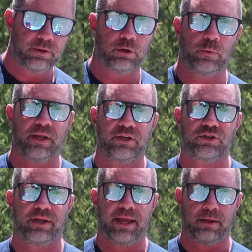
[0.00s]

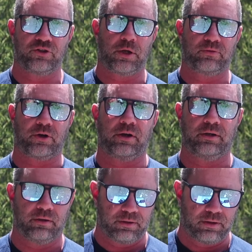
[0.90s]
illumination and jump
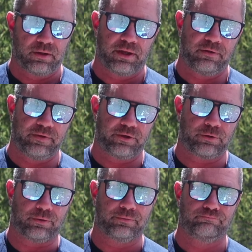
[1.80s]
starting a
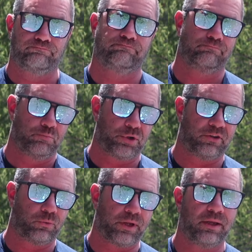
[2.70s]
vehicle. Pretty
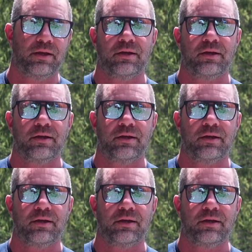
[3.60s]
sweet.